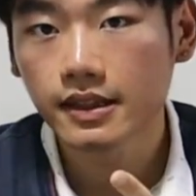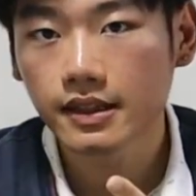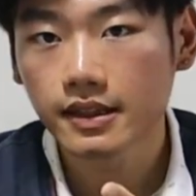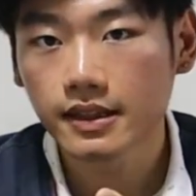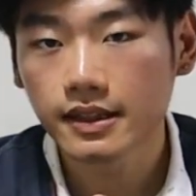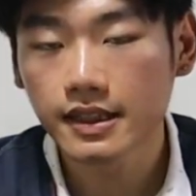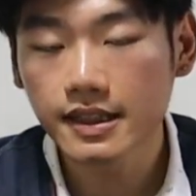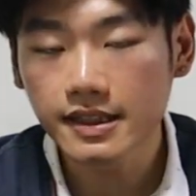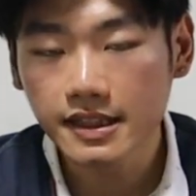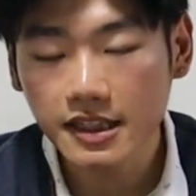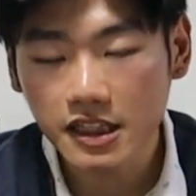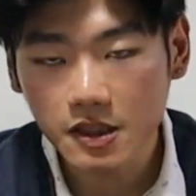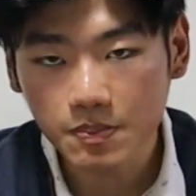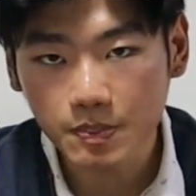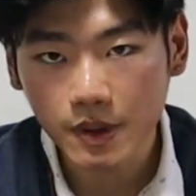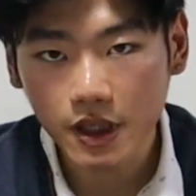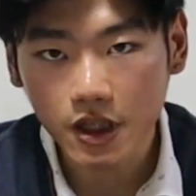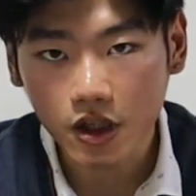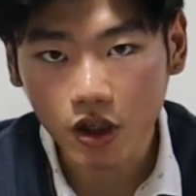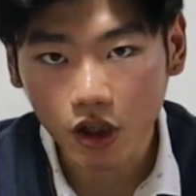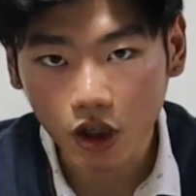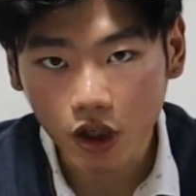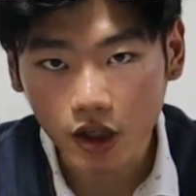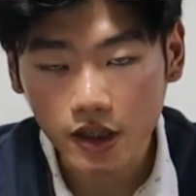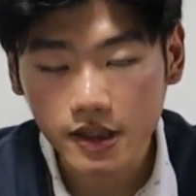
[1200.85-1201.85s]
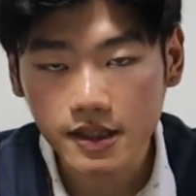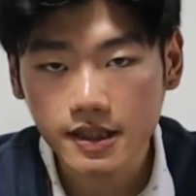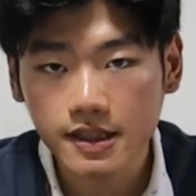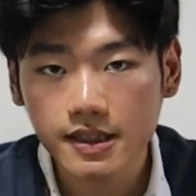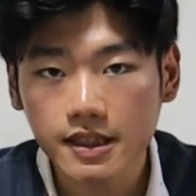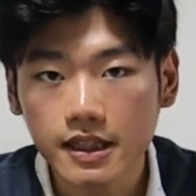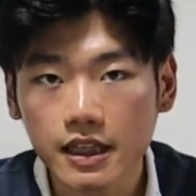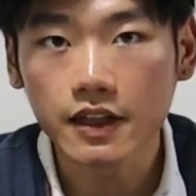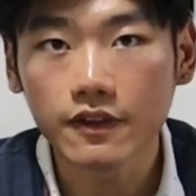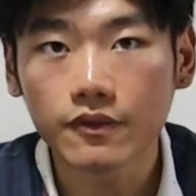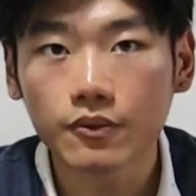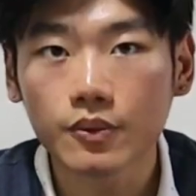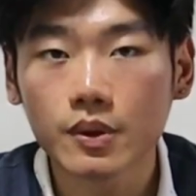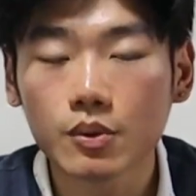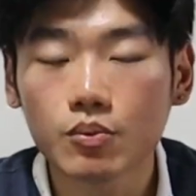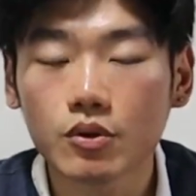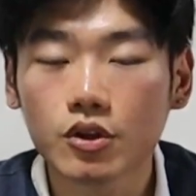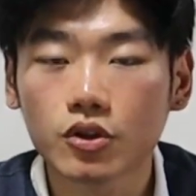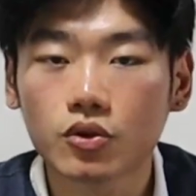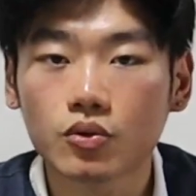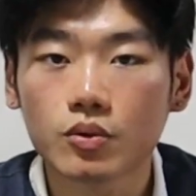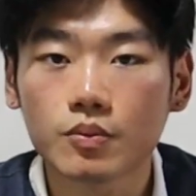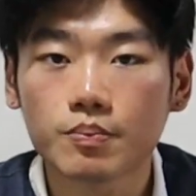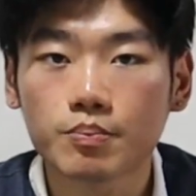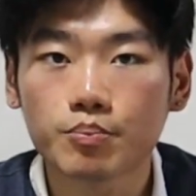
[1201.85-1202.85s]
This is because if we were to